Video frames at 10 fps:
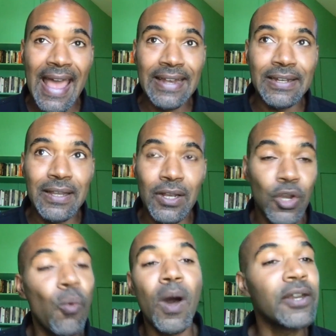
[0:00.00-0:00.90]

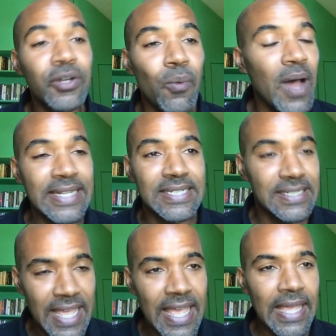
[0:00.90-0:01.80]
And no wonder
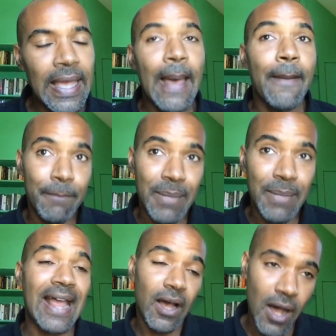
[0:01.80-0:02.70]
why today
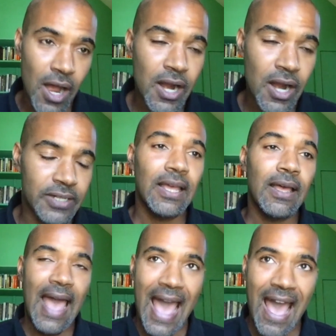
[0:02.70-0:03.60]
Black art,
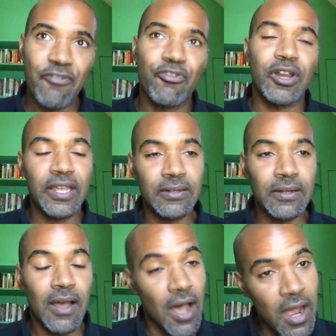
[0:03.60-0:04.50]

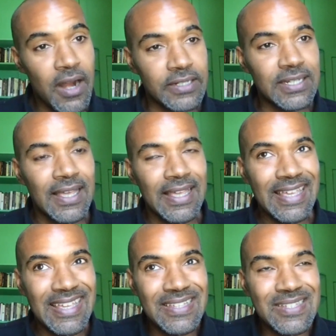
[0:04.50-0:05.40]
African art,
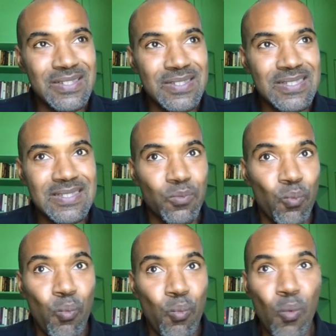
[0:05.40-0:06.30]
is
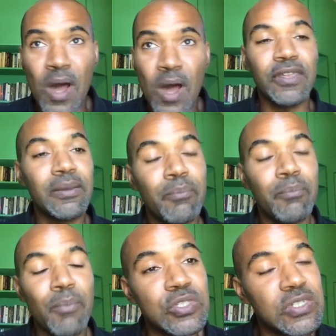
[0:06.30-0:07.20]
one of the
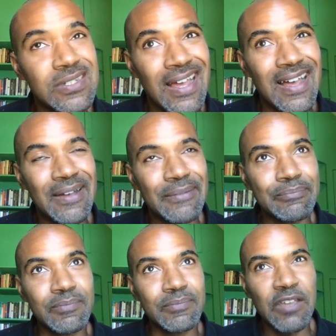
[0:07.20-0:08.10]
most
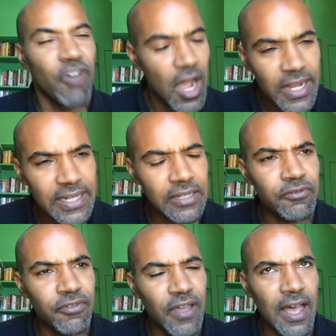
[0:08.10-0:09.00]
um,
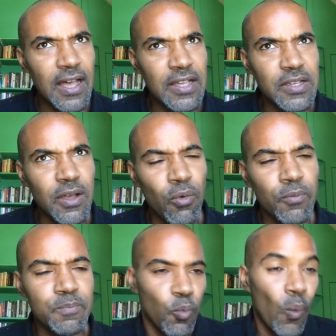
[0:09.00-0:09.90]
evocative uh,
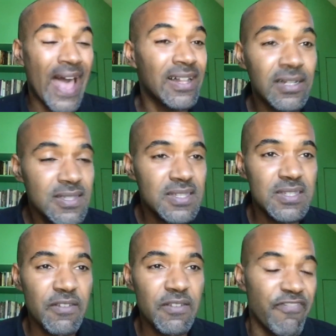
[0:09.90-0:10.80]

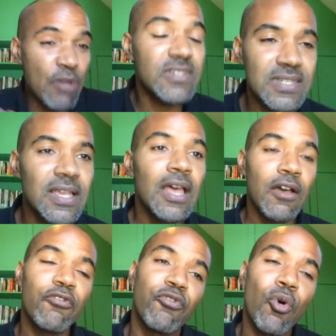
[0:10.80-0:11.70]
wells, founts
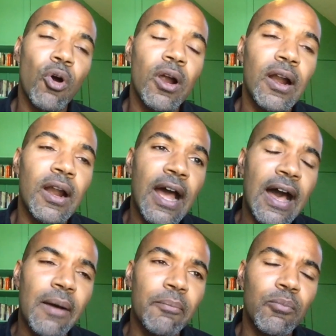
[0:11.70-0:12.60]
for
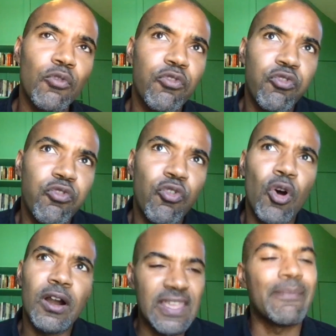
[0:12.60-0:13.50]
um,
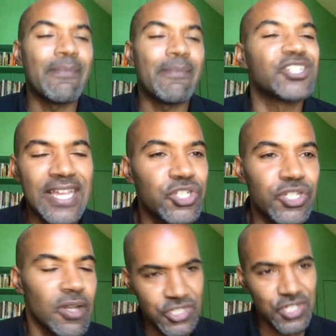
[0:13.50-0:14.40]
for the
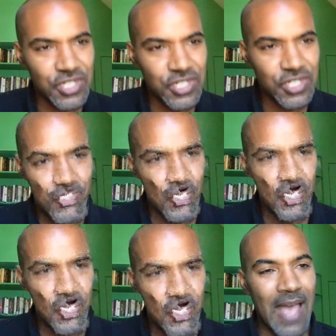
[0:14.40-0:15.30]
imagination, not just
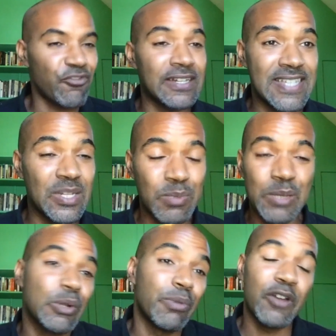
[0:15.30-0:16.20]
for African
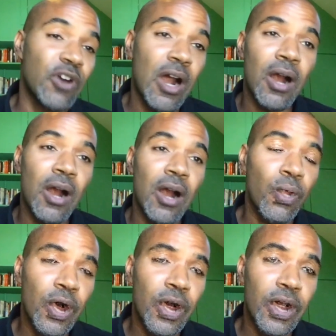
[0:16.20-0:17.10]
descended people, but for
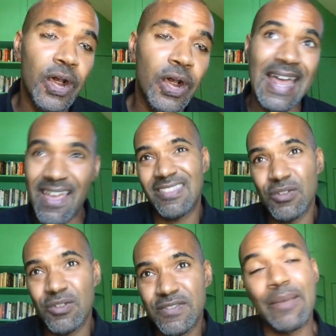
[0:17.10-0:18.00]
our world. And I
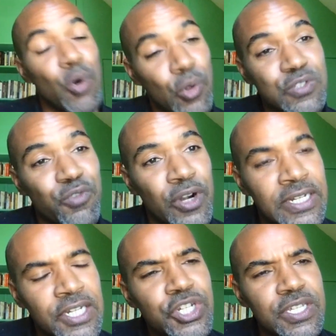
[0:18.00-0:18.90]
think the, the same
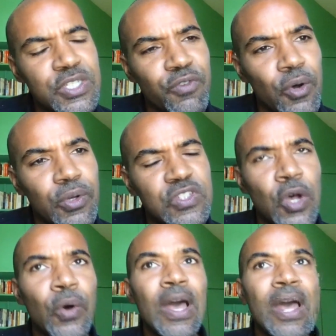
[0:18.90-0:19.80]
holds for indigenous
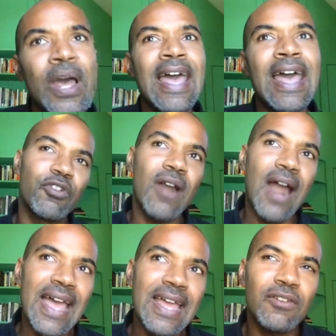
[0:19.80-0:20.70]
folk. So there
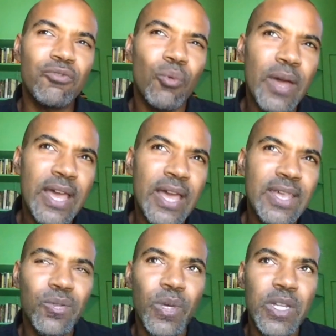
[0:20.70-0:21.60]
are a variety of
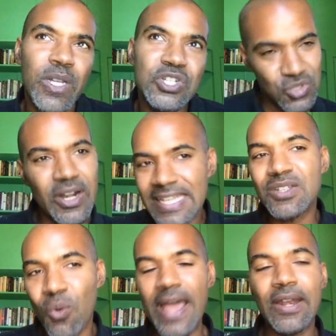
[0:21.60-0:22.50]
ways in which the
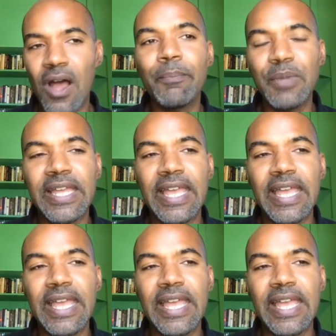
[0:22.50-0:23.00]
story is quite